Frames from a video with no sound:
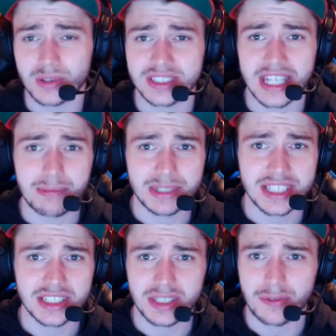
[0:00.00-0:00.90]
Zed
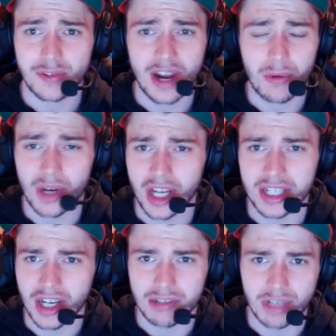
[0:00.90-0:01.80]
potentially. Fry one,
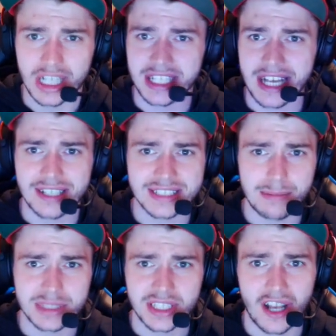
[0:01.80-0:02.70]
I'd really doubt. Same
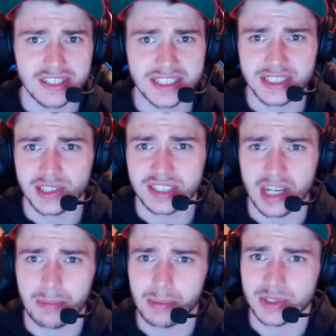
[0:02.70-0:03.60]
as danceyz. So it's going
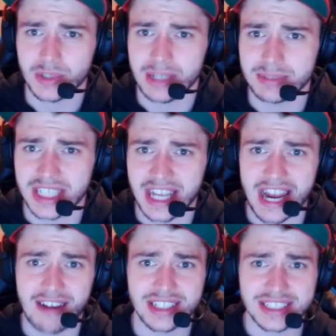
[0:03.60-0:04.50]
to be between MCK,
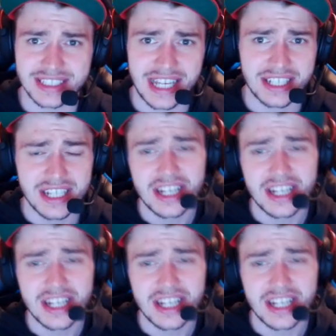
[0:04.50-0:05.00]
Aaron, and Zed.